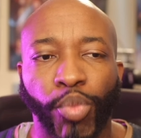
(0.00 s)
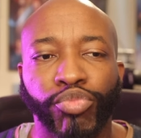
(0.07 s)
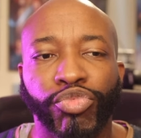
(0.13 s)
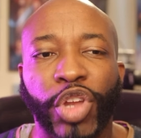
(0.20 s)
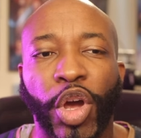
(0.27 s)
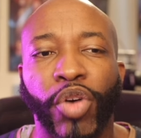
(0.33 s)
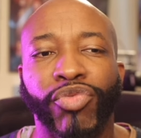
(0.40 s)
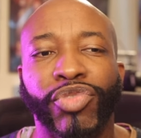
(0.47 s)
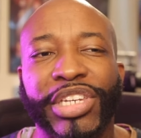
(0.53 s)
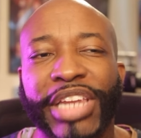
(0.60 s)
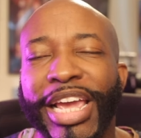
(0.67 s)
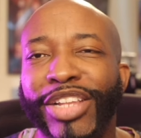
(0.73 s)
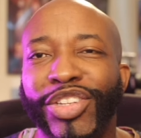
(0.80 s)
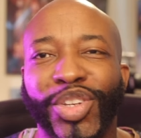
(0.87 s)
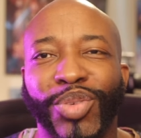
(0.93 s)
don't
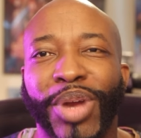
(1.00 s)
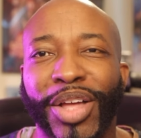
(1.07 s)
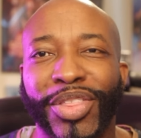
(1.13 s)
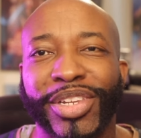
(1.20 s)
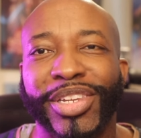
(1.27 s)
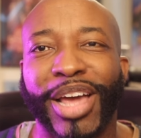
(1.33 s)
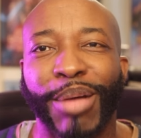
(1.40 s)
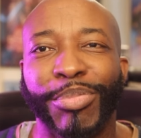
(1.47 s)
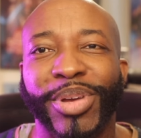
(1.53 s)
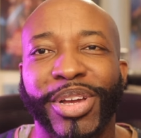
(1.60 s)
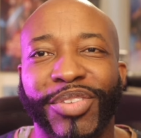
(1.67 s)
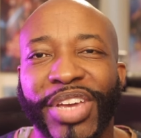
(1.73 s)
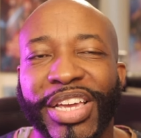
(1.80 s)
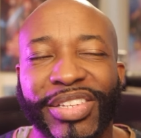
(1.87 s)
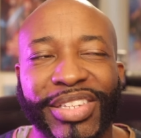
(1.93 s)
dance around the topic
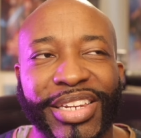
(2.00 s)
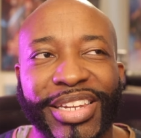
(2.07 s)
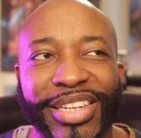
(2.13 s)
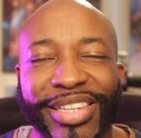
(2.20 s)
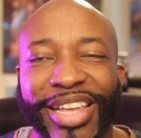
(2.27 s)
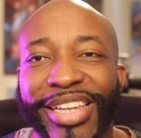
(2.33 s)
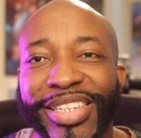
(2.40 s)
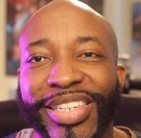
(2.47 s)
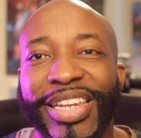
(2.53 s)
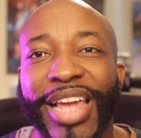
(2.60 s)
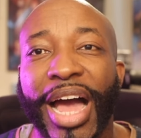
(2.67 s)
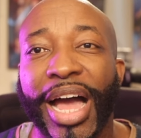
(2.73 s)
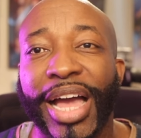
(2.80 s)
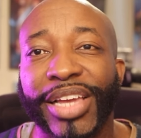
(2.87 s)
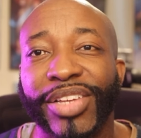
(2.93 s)
of STDs,
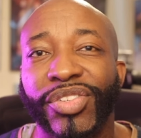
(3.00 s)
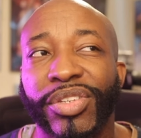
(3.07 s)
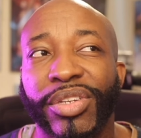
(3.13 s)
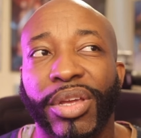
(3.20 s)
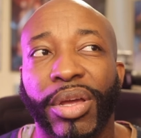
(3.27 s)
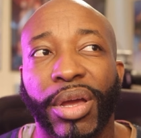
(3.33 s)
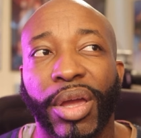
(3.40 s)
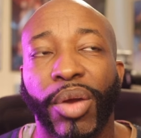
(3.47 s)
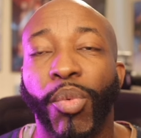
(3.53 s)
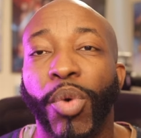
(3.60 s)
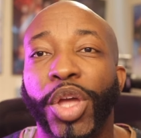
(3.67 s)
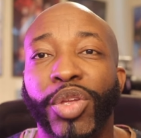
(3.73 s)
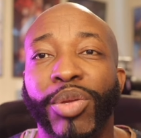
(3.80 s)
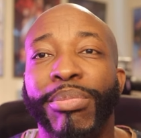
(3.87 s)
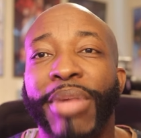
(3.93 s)
STIs, and
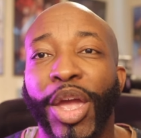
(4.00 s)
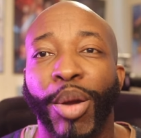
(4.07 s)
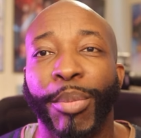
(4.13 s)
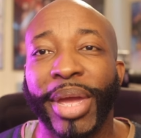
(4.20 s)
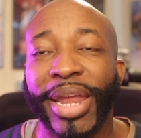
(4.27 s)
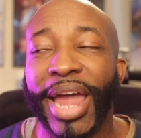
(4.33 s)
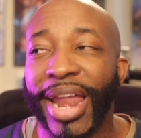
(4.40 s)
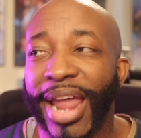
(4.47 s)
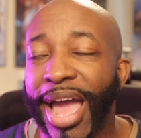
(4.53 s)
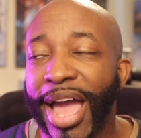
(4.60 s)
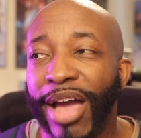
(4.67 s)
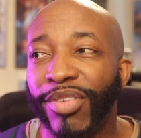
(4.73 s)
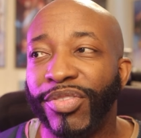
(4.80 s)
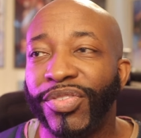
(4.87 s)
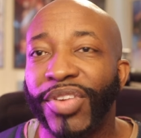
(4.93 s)
what you may or may not
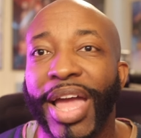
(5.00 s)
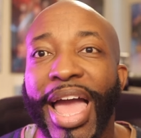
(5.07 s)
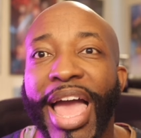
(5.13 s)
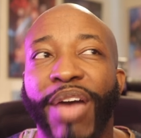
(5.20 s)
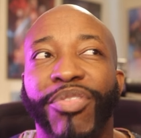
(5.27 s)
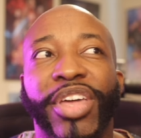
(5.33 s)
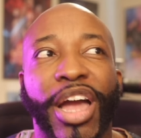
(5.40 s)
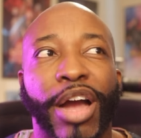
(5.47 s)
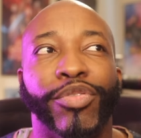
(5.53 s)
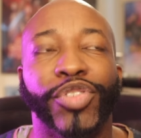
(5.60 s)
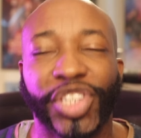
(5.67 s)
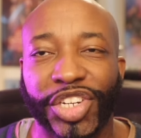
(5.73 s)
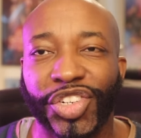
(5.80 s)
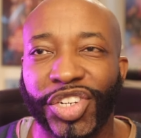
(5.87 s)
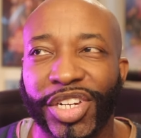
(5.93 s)
have. Have the
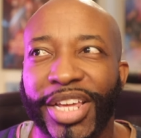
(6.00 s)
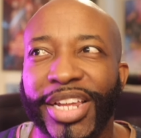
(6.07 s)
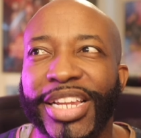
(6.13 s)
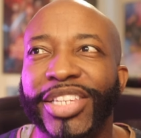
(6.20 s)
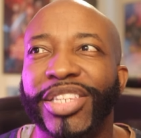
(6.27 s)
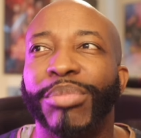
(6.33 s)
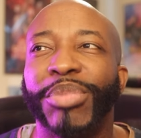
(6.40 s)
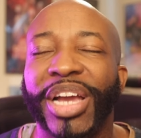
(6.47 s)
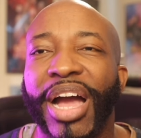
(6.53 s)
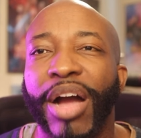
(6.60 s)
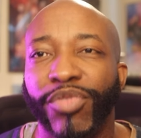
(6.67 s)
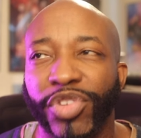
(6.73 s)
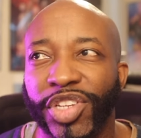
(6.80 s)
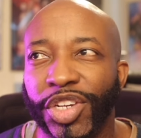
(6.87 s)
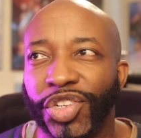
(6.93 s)
conversation. It needs to be a
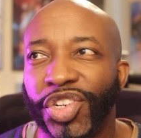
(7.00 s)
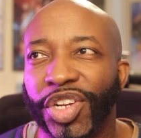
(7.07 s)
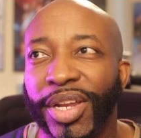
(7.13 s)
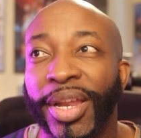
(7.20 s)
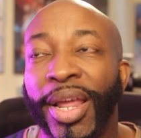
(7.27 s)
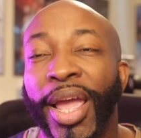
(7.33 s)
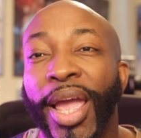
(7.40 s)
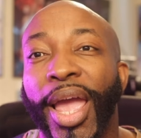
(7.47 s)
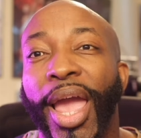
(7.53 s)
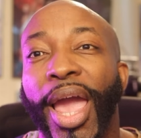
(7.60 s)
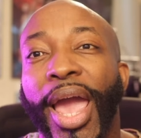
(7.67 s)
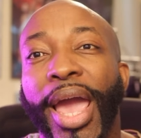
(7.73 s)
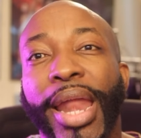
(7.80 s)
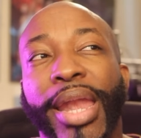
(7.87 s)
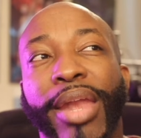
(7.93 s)
conversation.
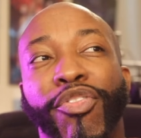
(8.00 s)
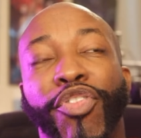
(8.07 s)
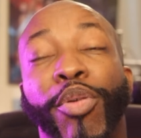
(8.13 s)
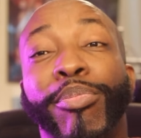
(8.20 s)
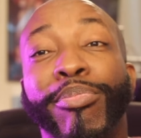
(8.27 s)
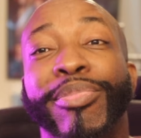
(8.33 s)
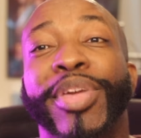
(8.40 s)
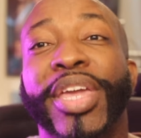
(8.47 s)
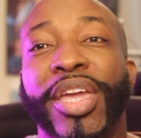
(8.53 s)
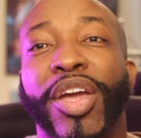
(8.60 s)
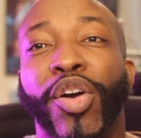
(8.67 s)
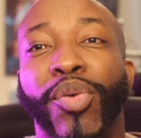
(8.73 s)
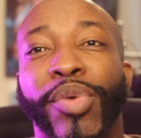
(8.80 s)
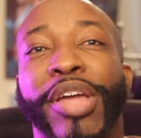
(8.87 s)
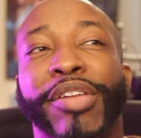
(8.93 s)
And for me,
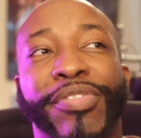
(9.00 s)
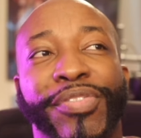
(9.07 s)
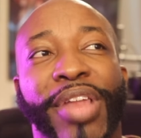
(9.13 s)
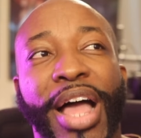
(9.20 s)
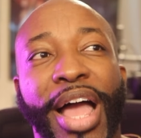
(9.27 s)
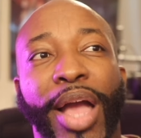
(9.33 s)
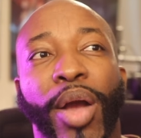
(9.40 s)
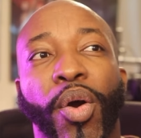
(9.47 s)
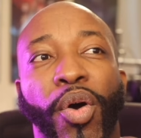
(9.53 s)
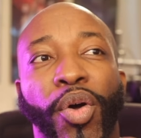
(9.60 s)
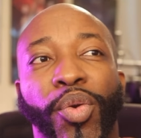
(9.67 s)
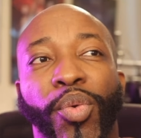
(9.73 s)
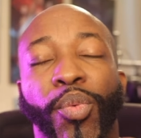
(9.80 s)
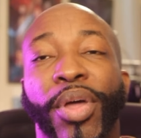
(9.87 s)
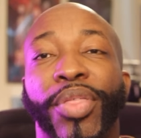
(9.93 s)
a red flag
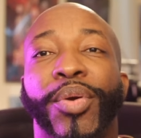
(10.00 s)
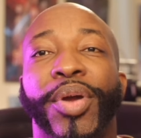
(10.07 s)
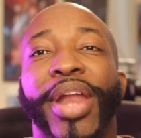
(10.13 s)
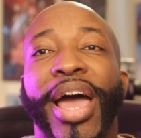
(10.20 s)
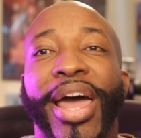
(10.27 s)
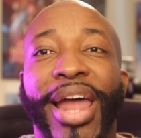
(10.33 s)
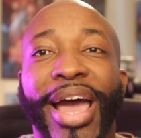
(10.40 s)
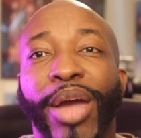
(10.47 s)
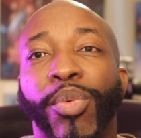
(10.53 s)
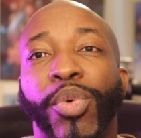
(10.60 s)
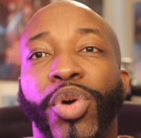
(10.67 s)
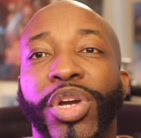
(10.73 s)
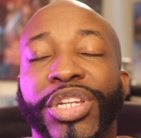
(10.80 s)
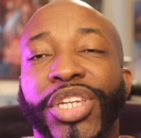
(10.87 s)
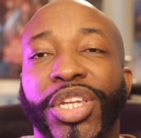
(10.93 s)
on whether or not I
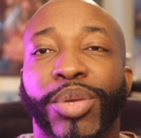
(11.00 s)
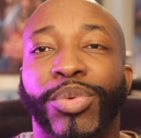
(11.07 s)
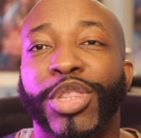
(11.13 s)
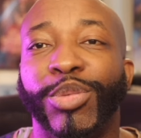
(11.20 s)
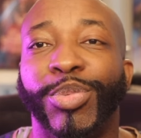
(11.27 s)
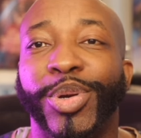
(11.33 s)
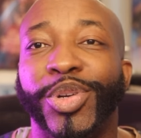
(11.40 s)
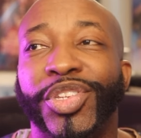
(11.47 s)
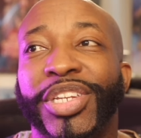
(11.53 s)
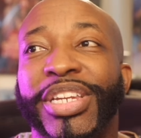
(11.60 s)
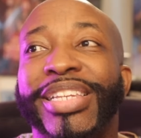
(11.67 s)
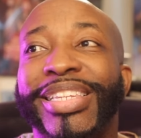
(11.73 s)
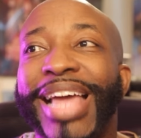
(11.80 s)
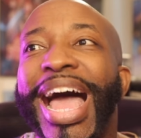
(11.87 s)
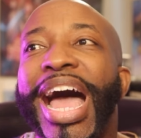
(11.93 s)
will continue with this person
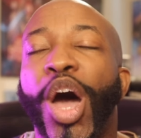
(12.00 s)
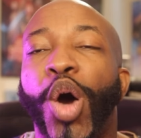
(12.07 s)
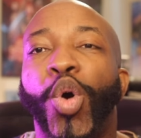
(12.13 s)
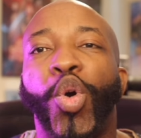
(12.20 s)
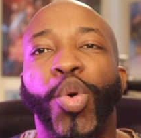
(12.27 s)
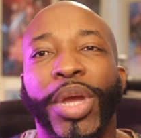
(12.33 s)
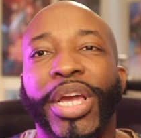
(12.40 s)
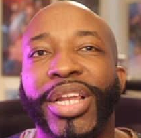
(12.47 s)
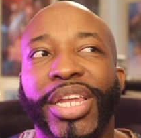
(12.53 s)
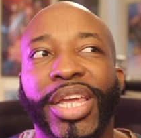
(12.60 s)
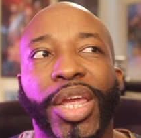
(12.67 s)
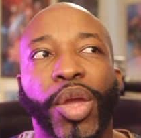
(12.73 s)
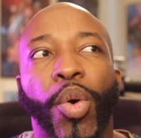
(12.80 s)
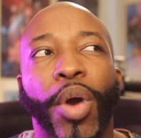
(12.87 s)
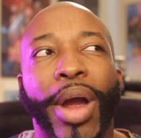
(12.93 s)
is how
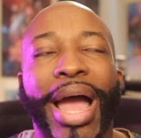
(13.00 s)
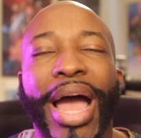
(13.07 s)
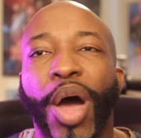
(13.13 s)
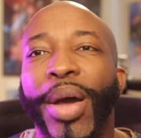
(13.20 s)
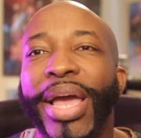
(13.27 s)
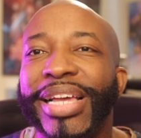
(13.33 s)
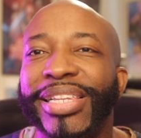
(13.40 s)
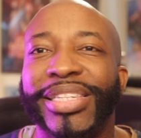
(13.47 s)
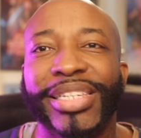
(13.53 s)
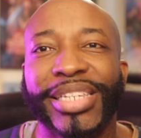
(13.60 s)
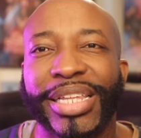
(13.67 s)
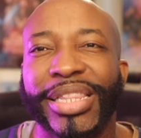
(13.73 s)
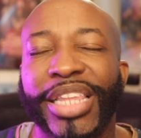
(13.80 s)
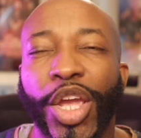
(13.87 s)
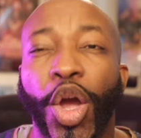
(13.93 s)
quickly or how
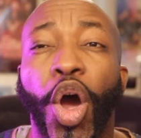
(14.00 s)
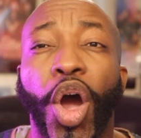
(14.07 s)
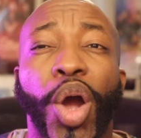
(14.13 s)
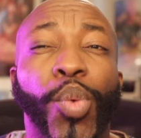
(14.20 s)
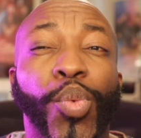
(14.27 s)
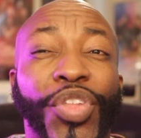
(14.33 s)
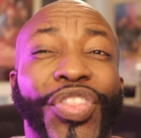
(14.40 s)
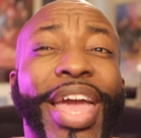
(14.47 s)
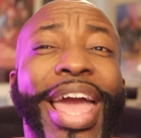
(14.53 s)
hesitant they are with